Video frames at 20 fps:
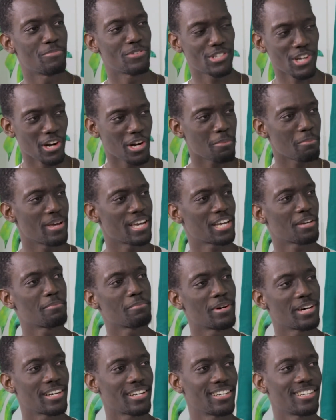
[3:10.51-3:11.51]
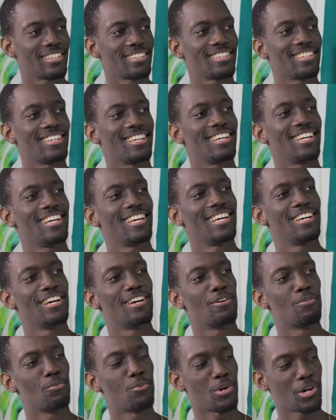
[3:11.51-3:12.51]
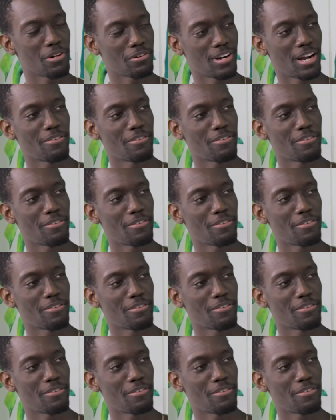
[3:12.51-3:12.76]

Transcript: started making money working